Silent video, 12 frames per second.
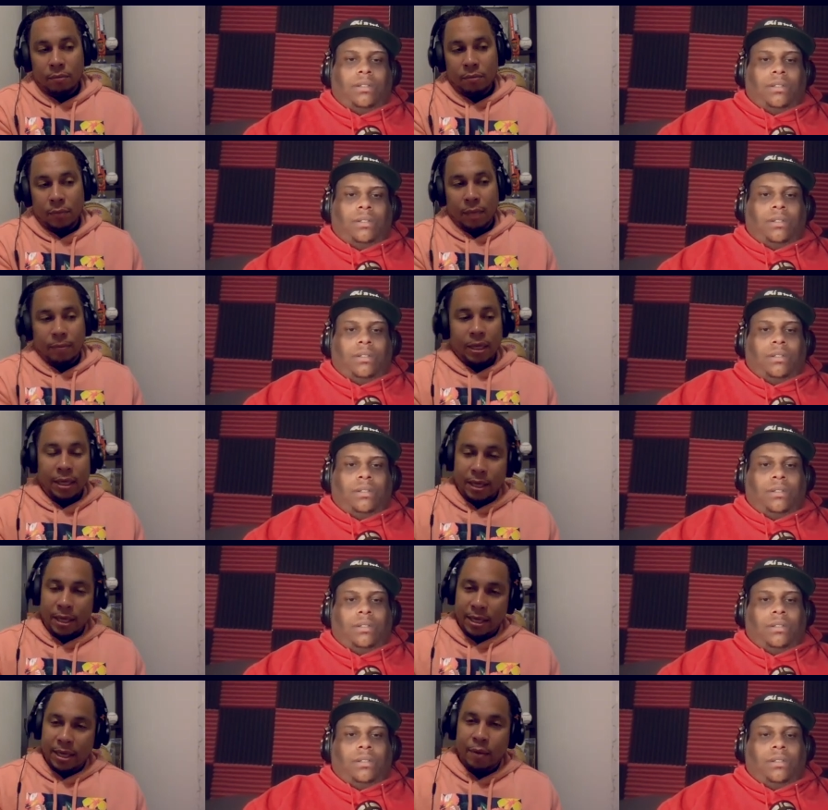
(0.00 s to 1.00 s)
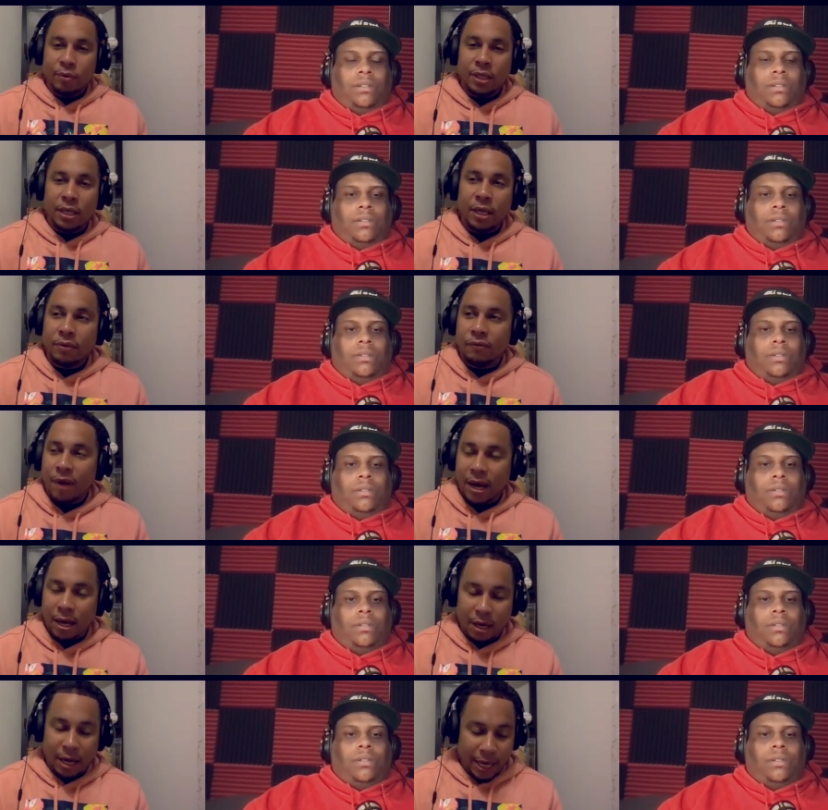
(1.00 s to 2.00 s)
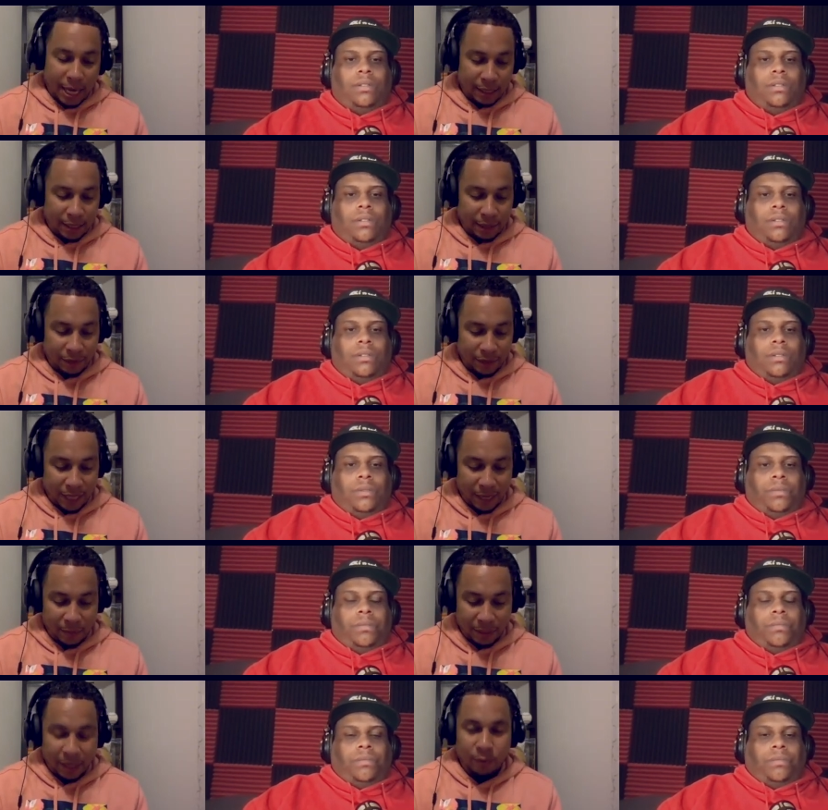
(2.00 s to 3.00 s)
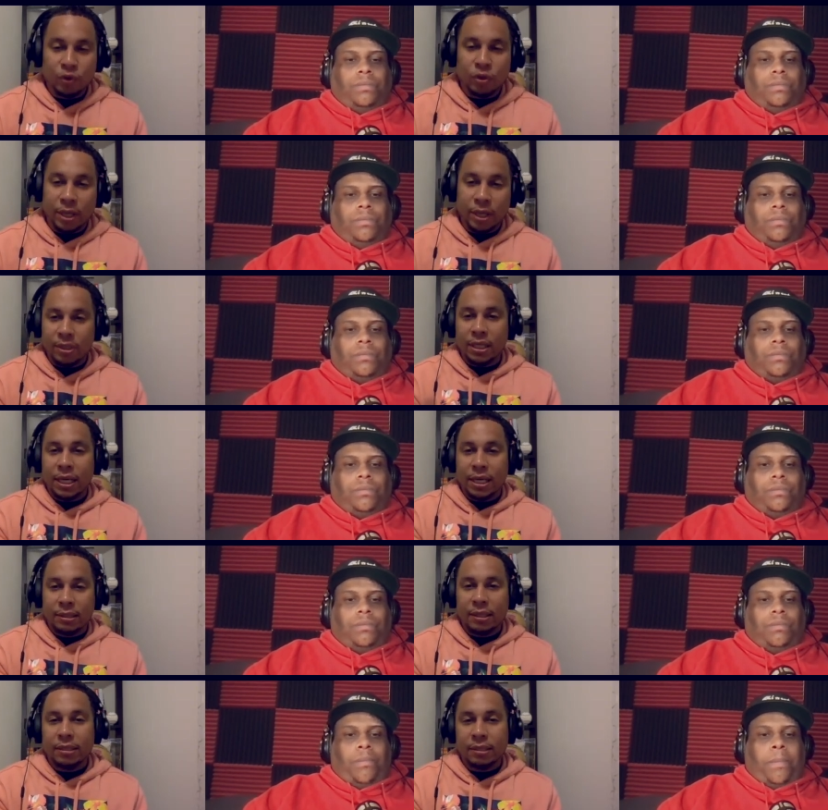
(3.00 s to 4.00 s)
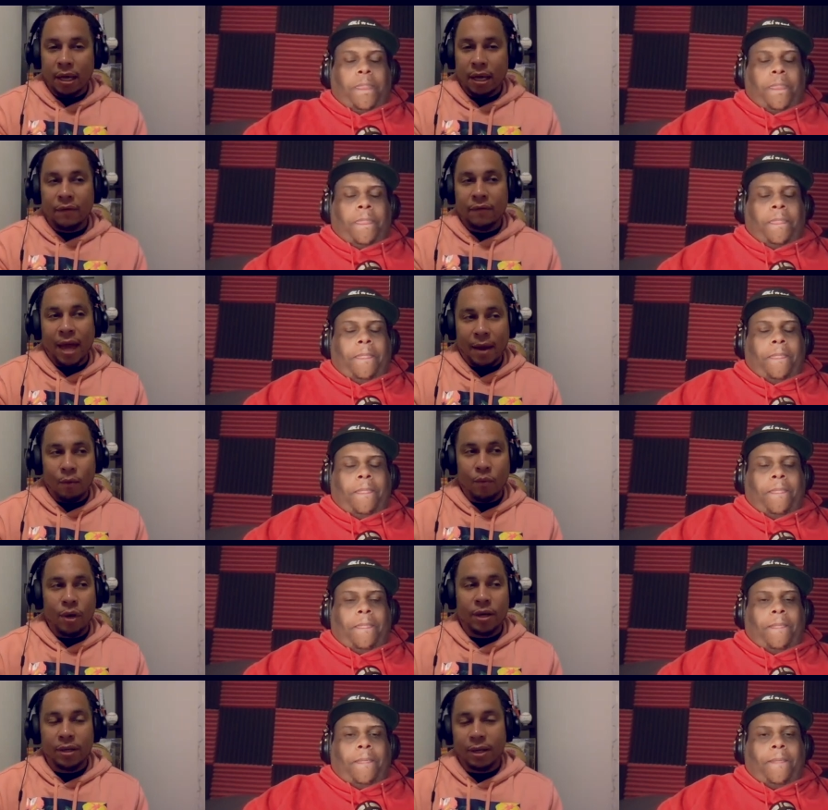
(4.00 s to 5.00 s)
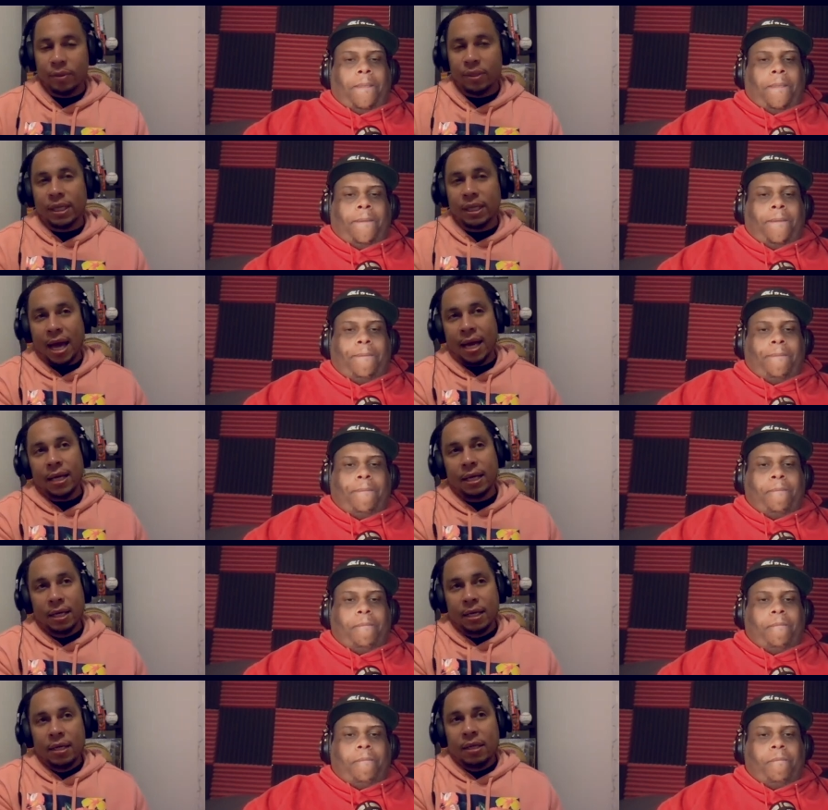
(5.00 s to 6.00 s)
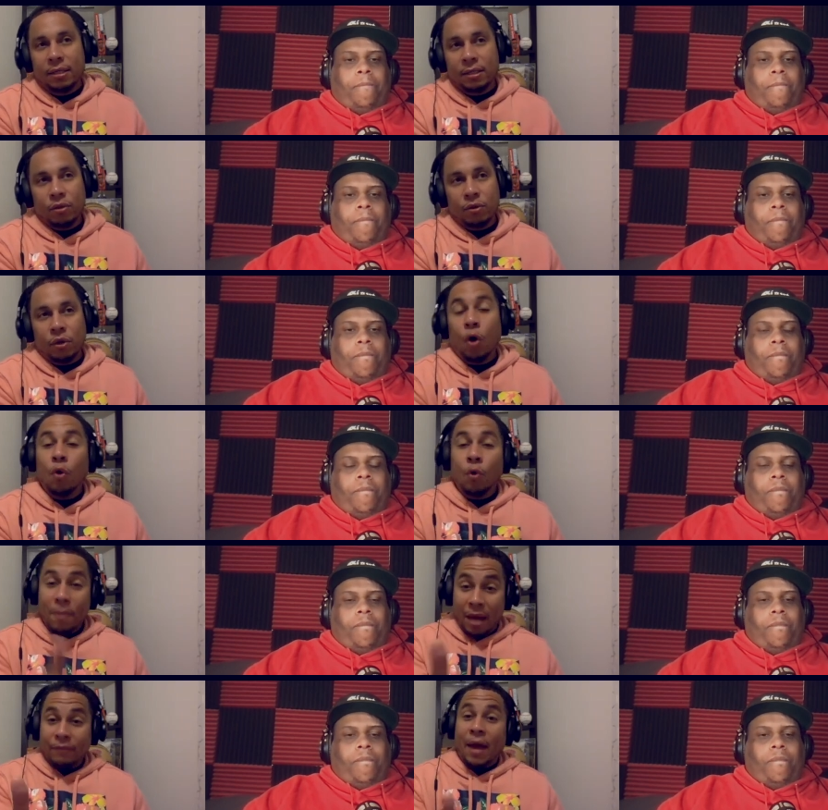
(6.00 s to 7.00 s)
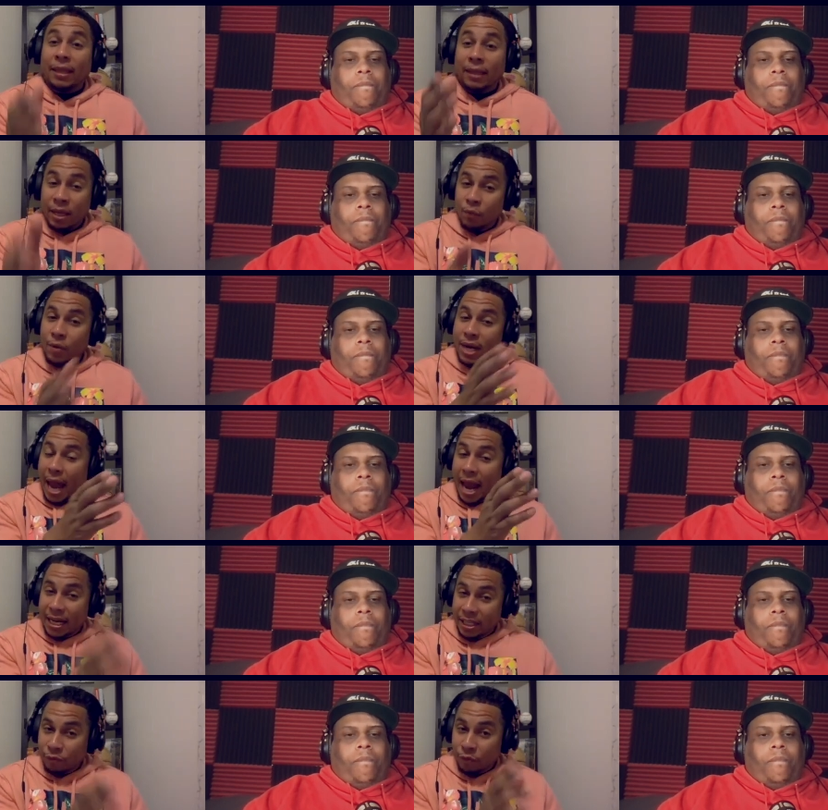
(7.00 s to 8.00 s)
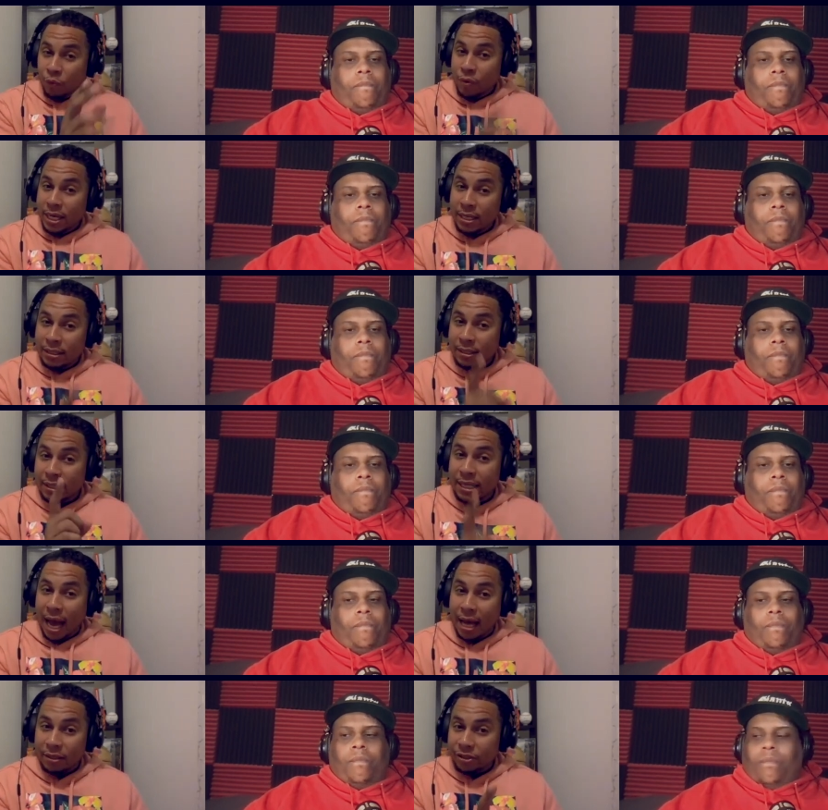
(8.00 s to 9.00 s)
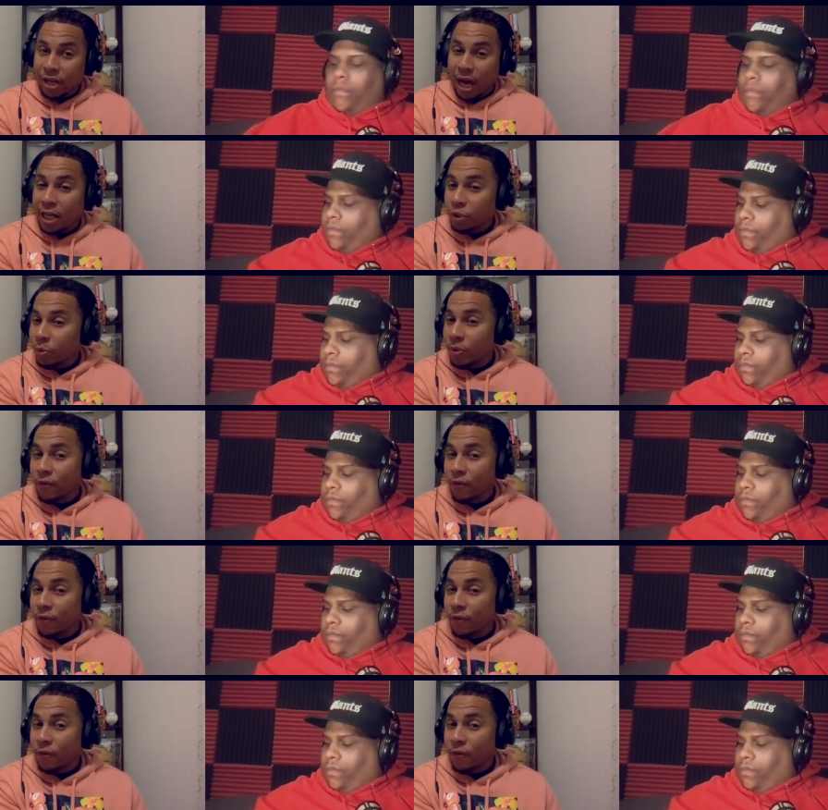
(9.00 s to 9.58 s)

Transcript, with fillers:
Speaker 1: Um, and and there was another fight. Oh, I can't think of his name, but there was there was an instance of that where there was a guy. Oh, matter of fact, I think when Andy Ruiz got Joshua the